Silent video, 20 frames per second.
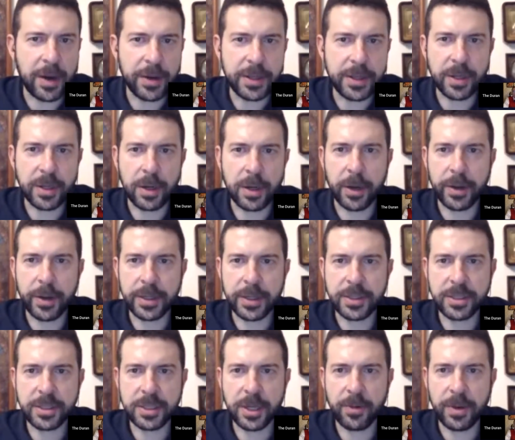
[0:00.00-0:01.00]
are in
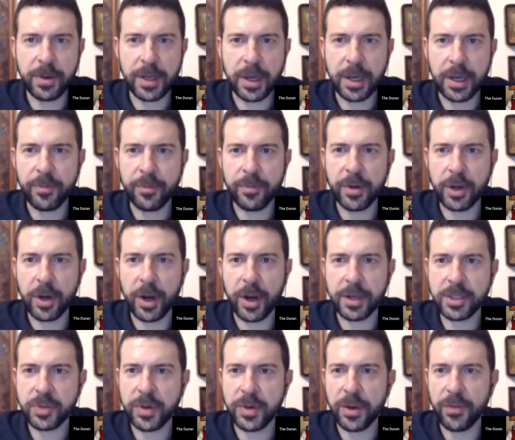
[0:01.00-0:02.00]
Syria in regards to an
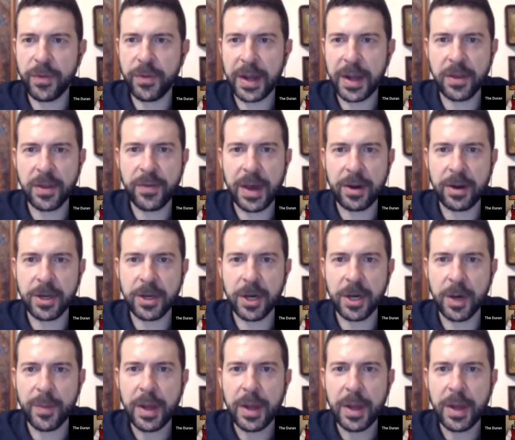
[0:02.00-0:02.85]
effective outcome